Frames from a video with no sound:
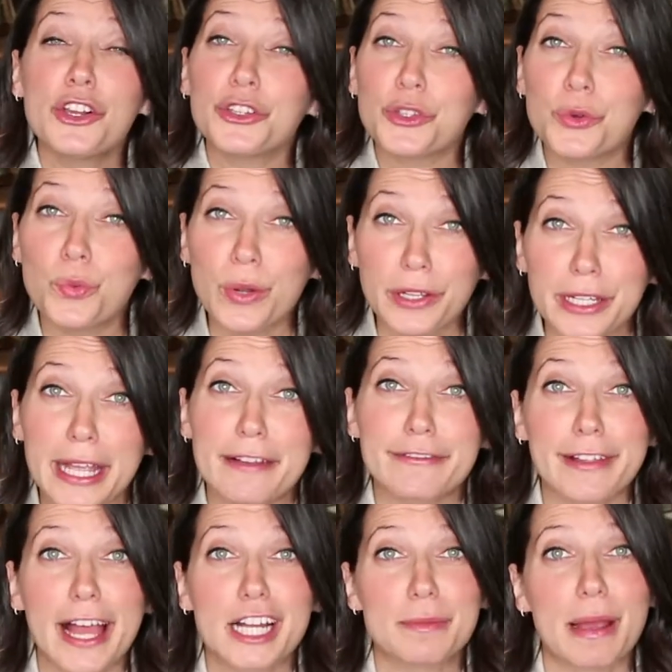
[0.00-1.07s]
You will get
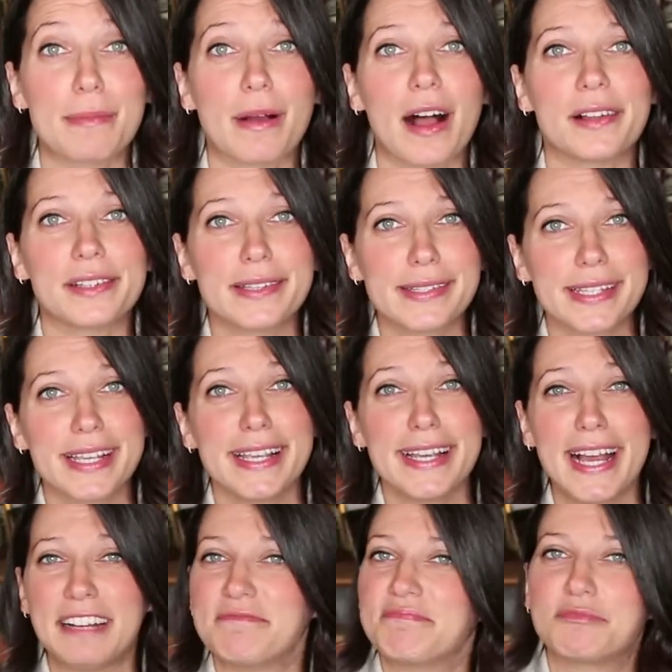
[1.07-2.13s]
flagged by policy.
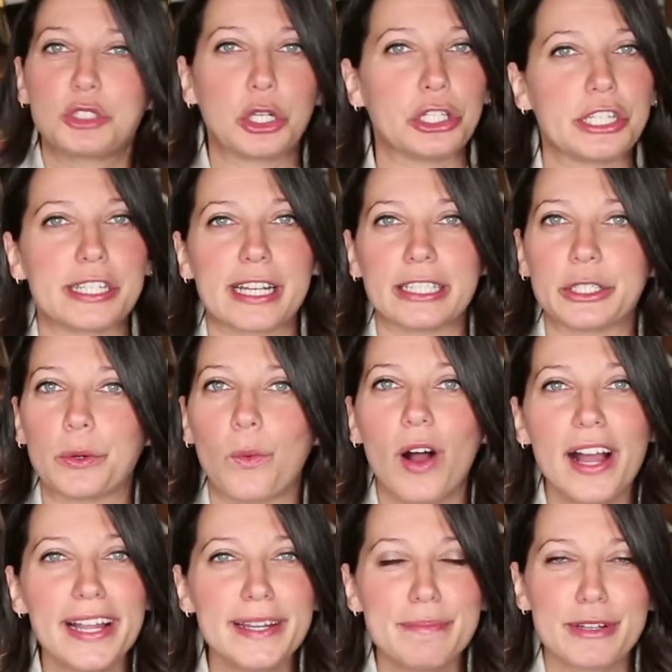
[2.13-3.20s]
Couldn't tell you
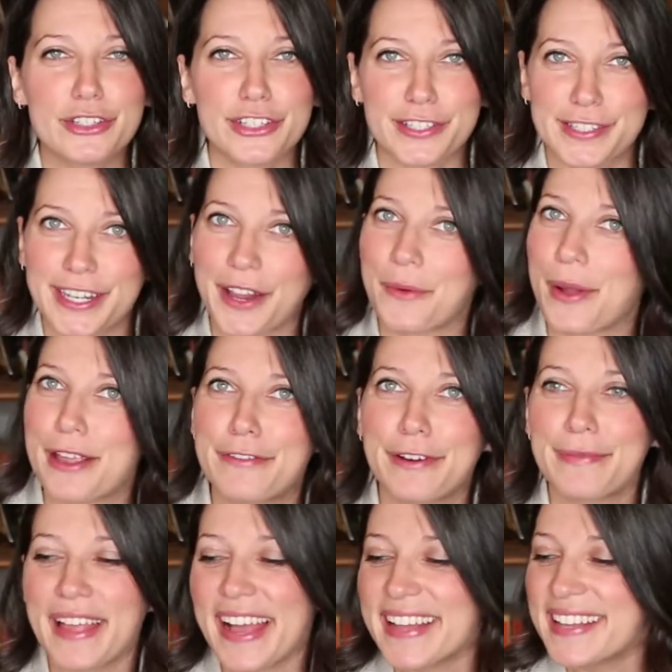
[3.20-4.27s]
why, but just stay away
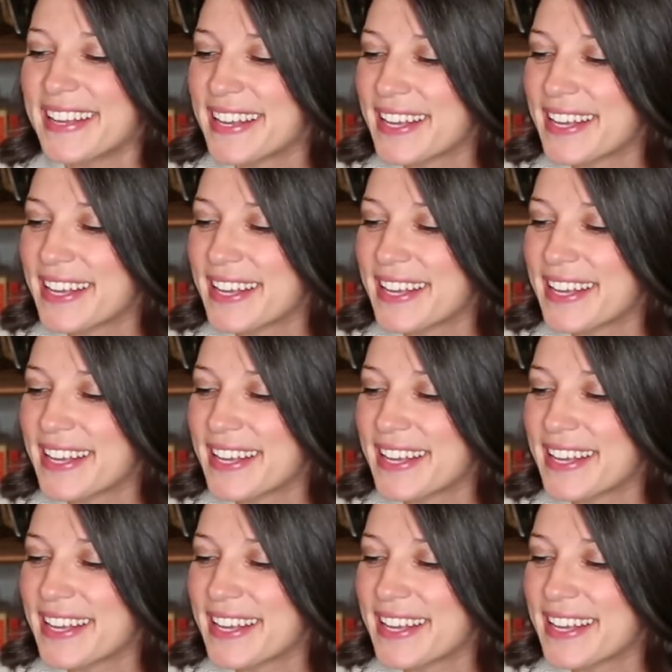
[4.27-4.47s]
from that.